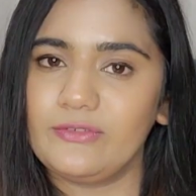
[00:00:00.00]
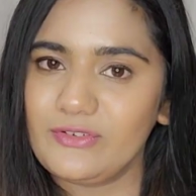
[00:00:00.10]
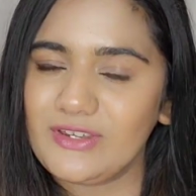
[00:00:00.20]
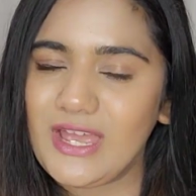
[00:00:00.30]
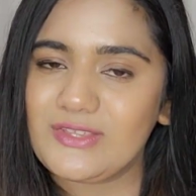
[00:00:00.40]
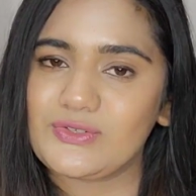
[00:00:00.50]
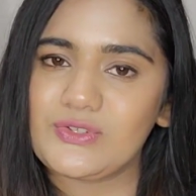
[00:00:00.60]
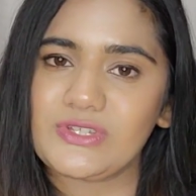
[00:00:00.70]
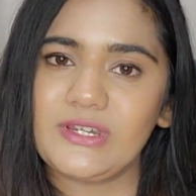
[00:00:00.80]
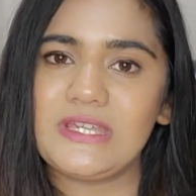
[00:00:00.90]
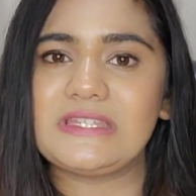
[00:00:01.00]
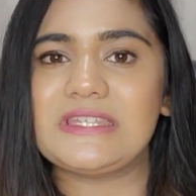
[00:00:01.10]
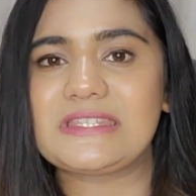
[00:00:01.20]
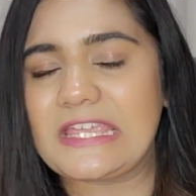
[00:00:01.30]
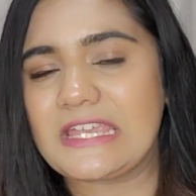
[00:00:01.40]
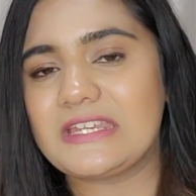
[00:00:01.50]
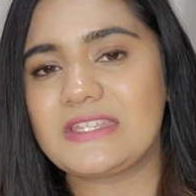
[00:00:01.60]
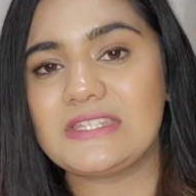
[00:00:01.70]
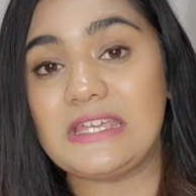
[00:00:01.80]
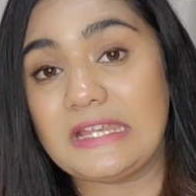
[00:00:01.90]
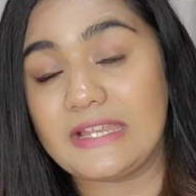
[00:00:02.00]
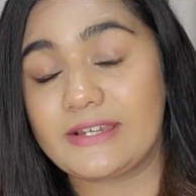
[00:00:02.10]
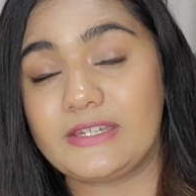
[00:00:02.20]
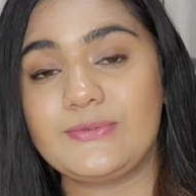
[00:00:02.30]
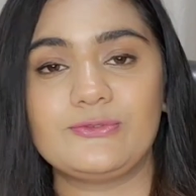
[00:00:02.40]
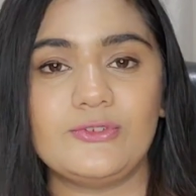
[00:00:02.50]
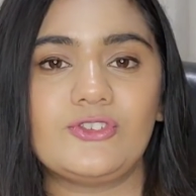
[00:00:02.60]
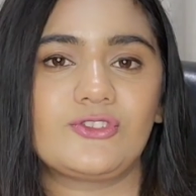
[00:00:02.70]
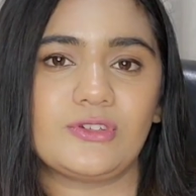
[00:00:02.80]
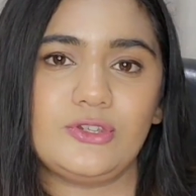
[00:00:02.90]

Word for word: everyone has to study and the second is the electives which